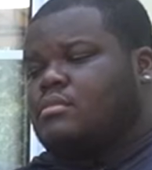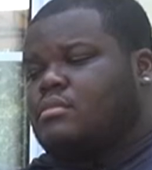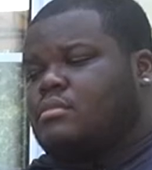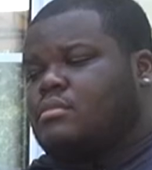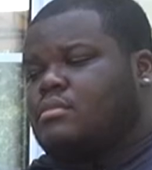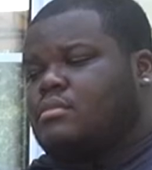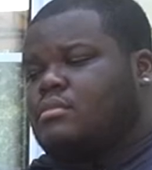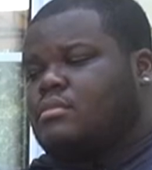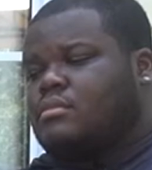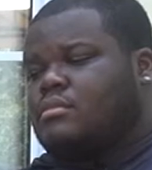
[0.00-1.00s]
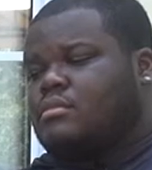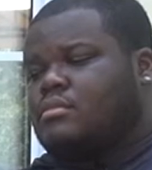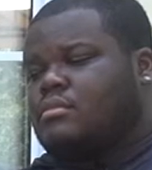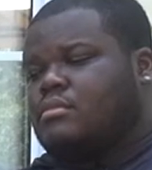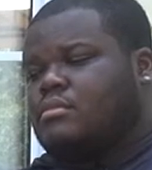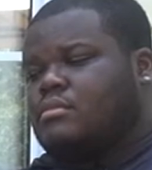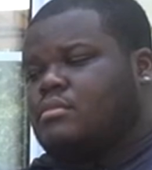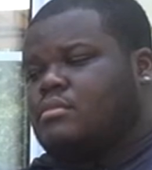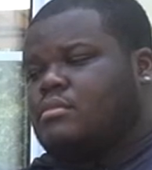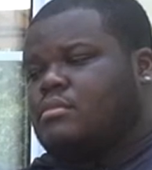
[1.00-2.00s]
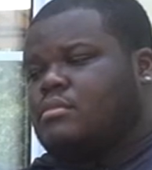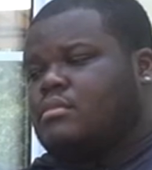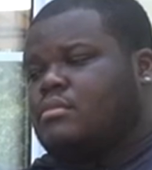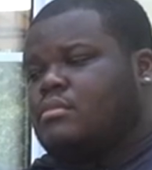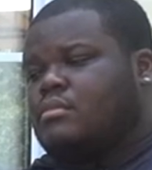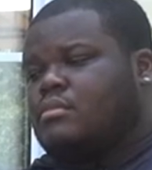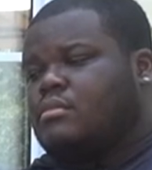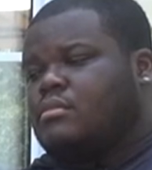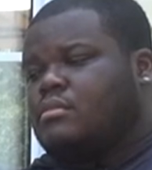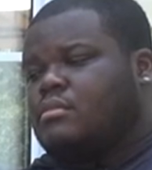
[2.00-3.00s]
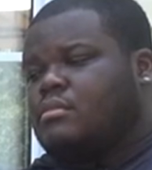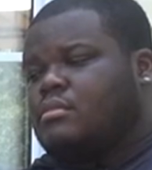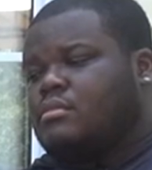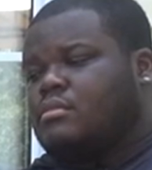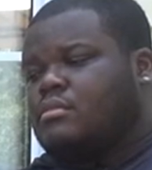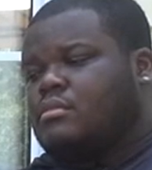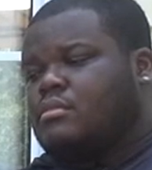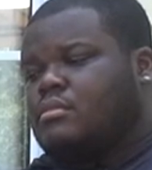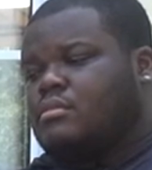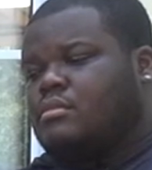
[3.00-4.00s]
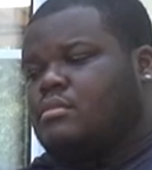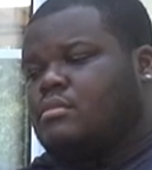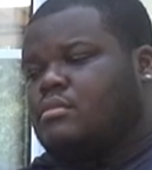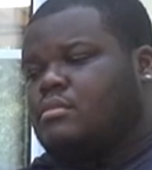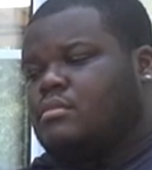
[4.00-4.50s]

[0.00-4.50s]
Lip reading: No words are spoken by the person on screen.